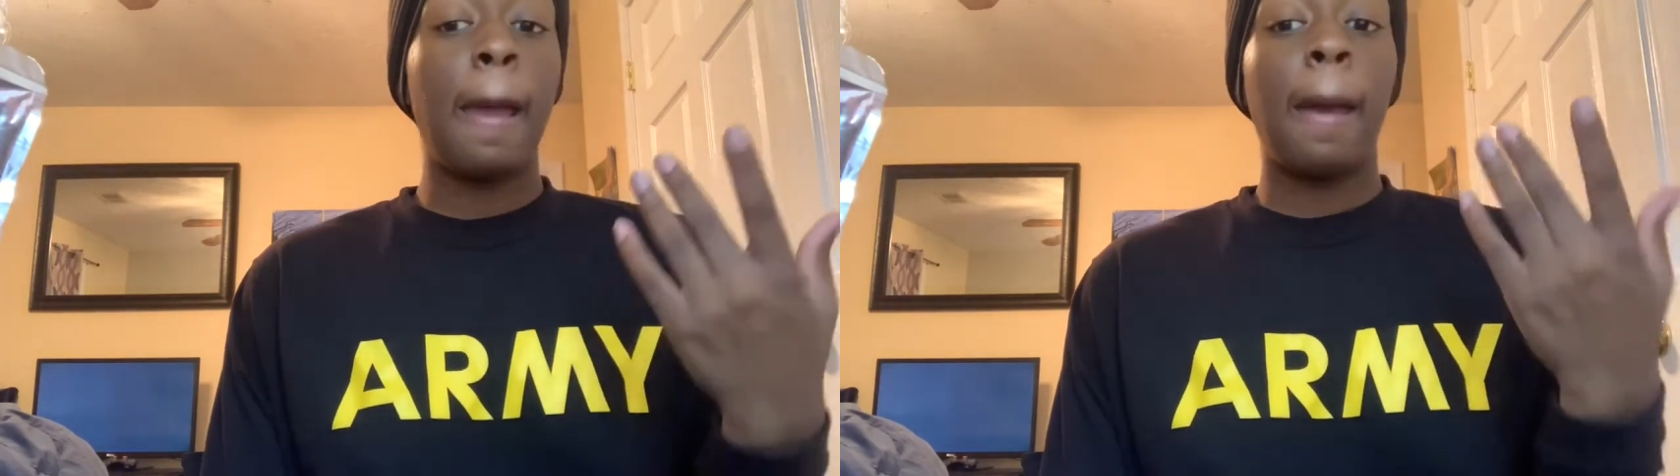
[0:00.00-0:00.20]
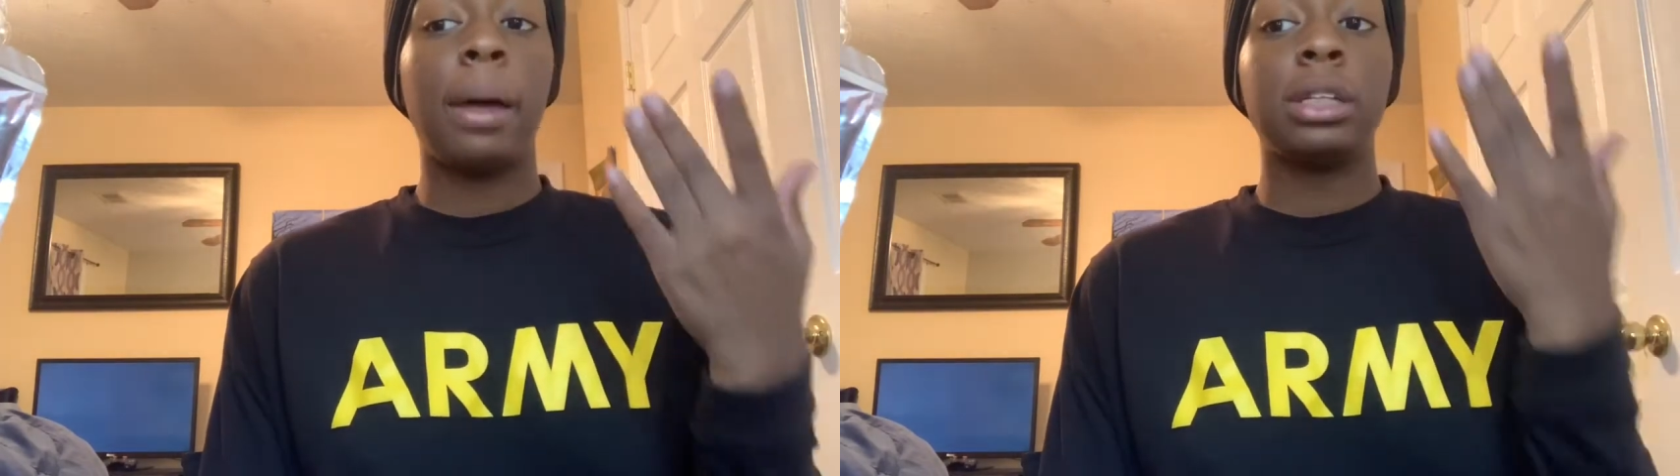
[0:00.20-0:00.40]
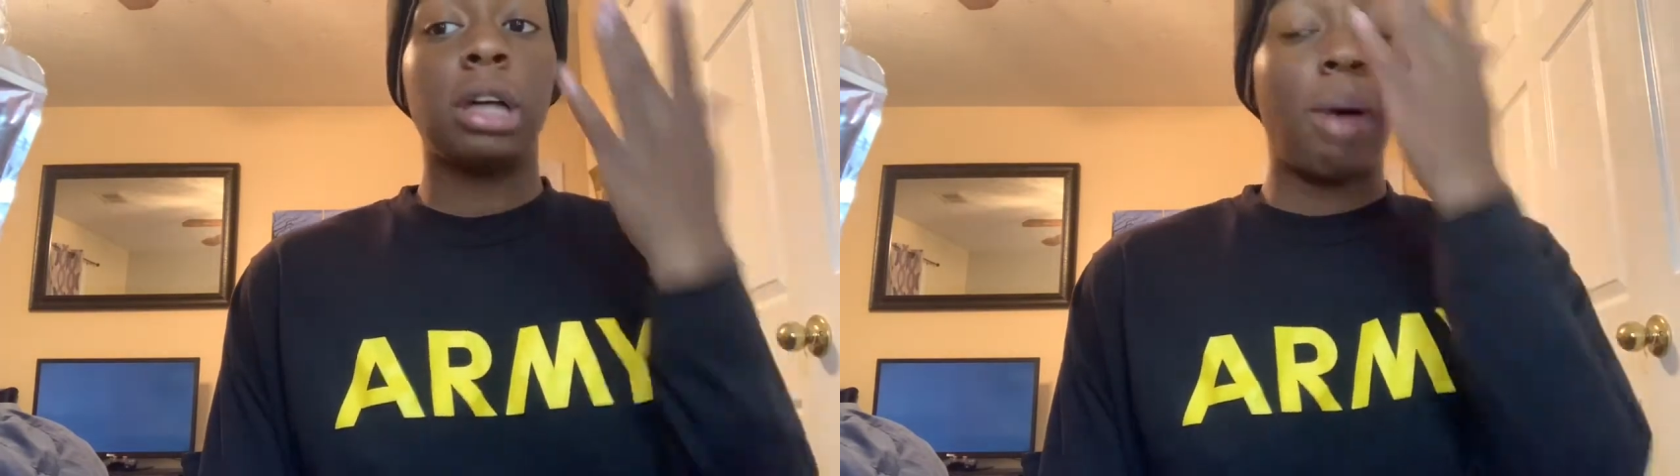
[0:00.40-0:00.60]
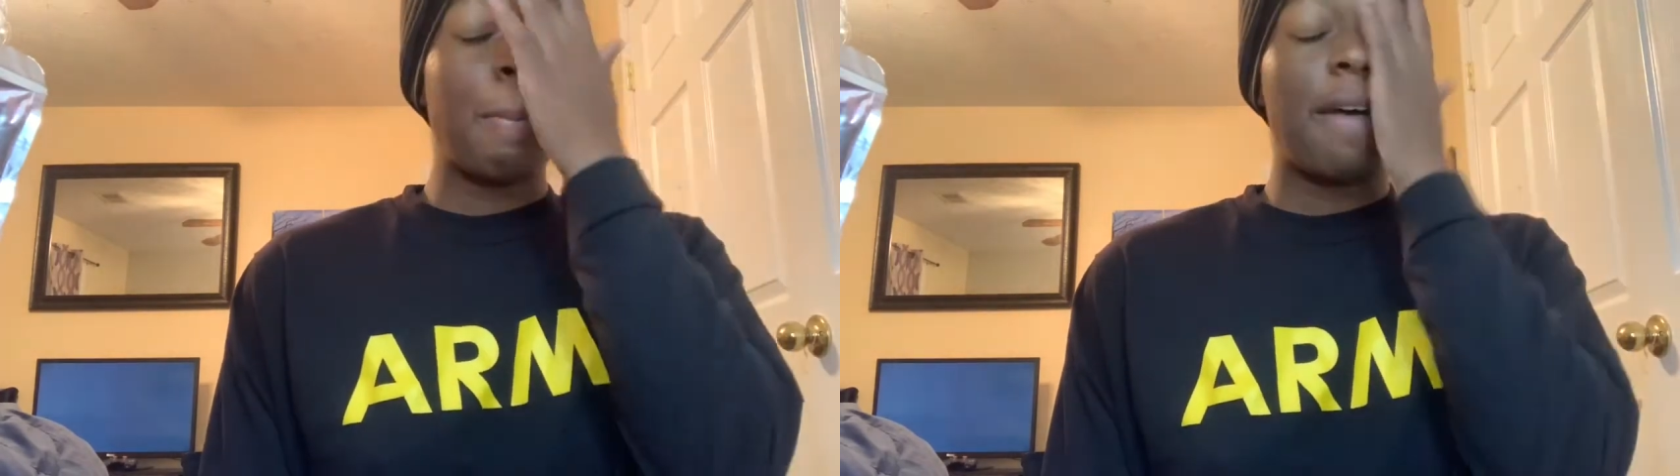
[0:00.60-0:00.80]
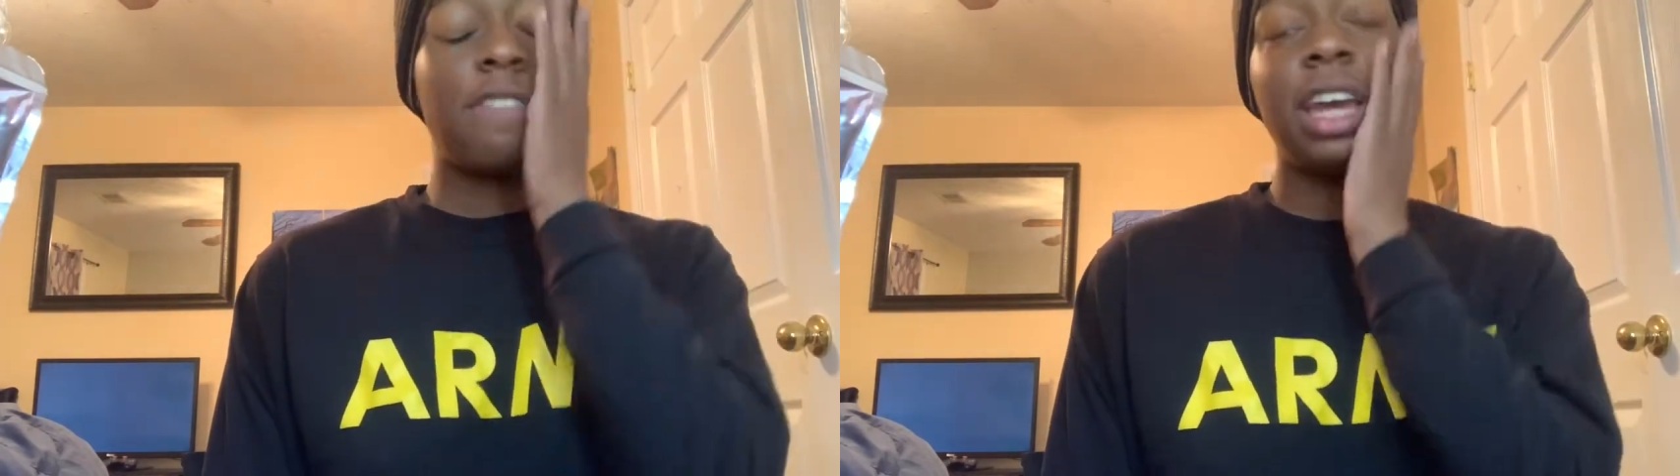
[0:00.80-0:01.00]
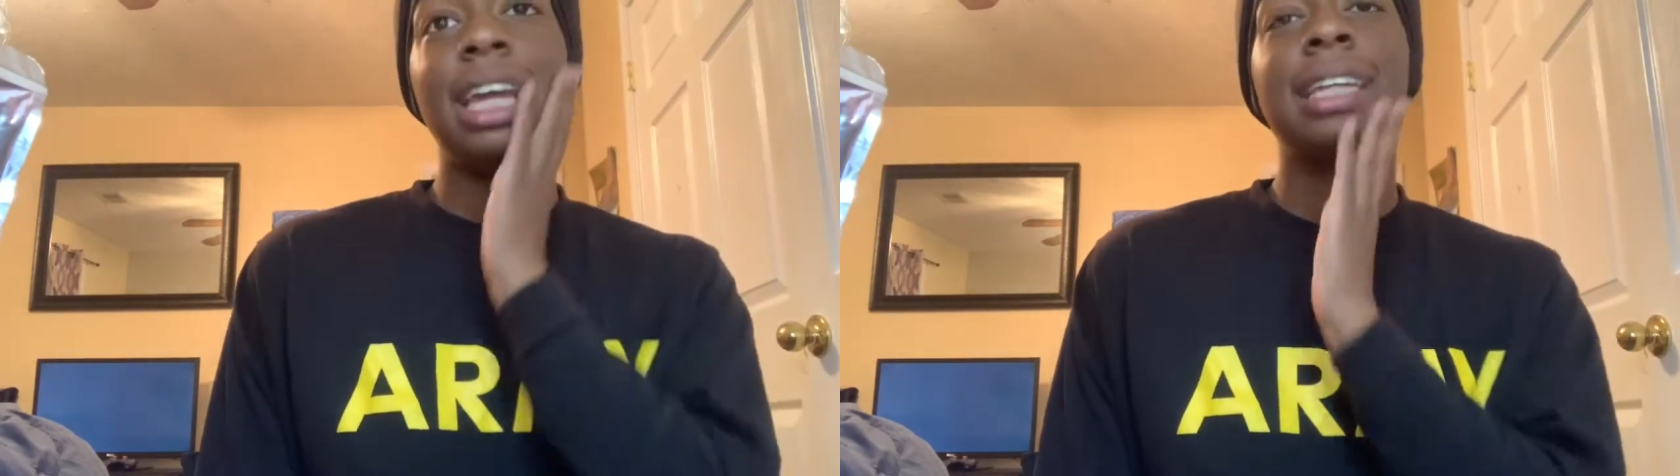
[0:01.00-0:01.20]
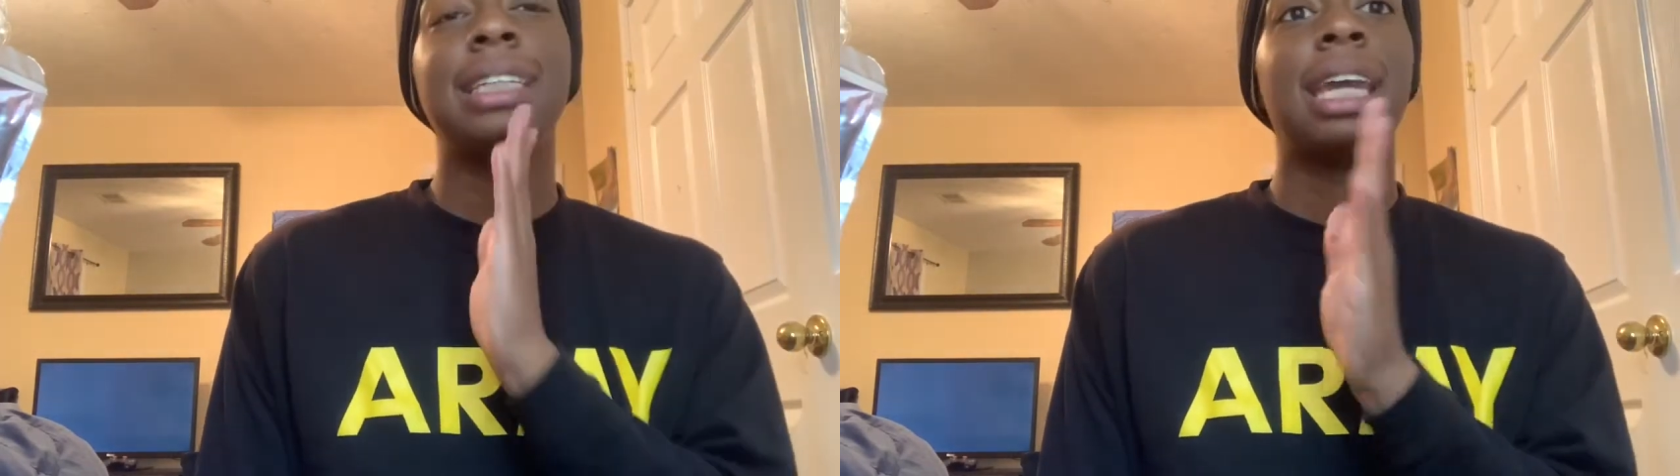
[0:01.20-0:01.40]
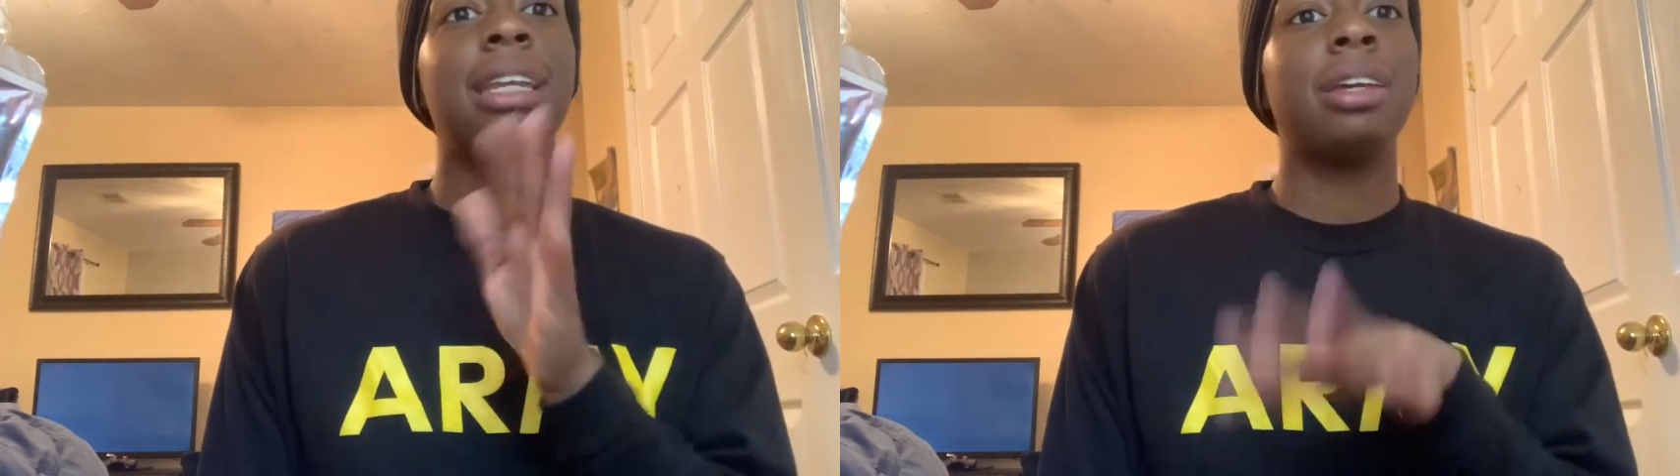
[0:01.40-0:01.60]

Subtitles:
So I wiped my face and